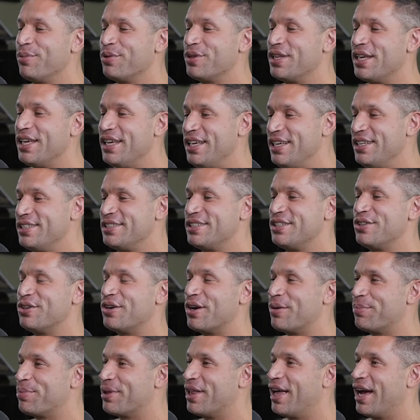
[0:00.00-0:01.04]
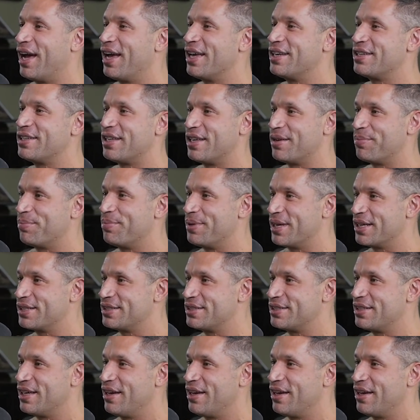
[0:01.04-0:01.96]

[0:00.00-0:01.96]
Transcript: able to easier apply it to like big